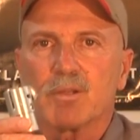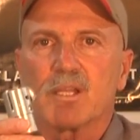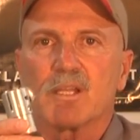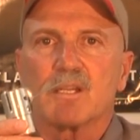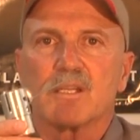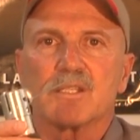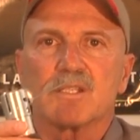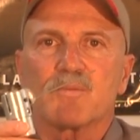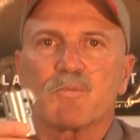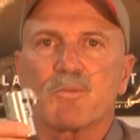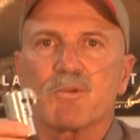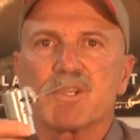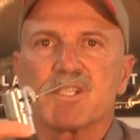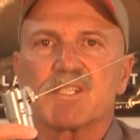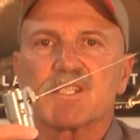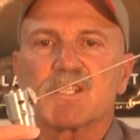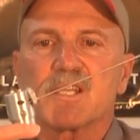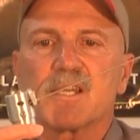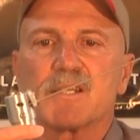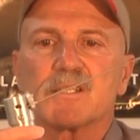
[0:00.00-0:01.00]
that is
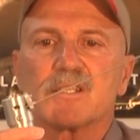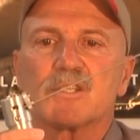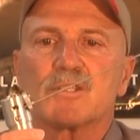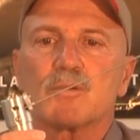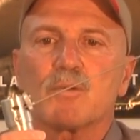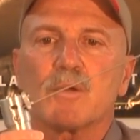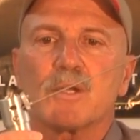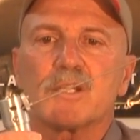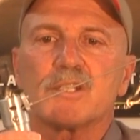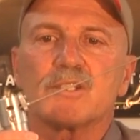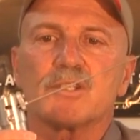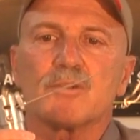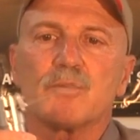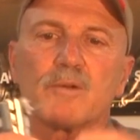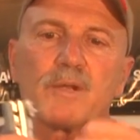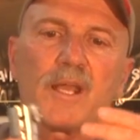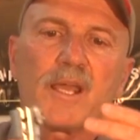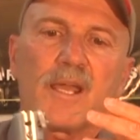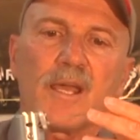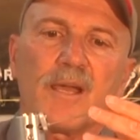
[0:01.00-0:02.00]
preset to
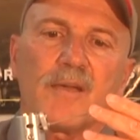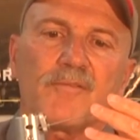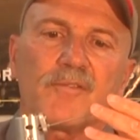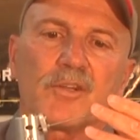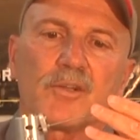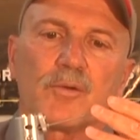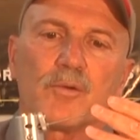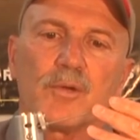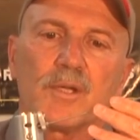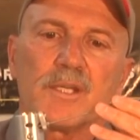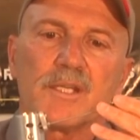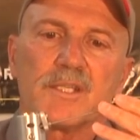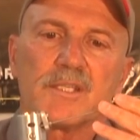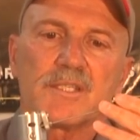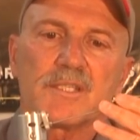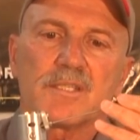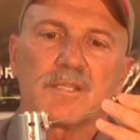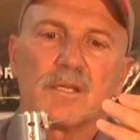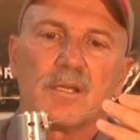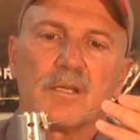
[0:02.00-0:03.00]
22.5
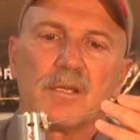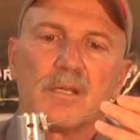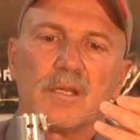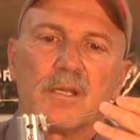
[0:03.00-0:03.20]
degrees.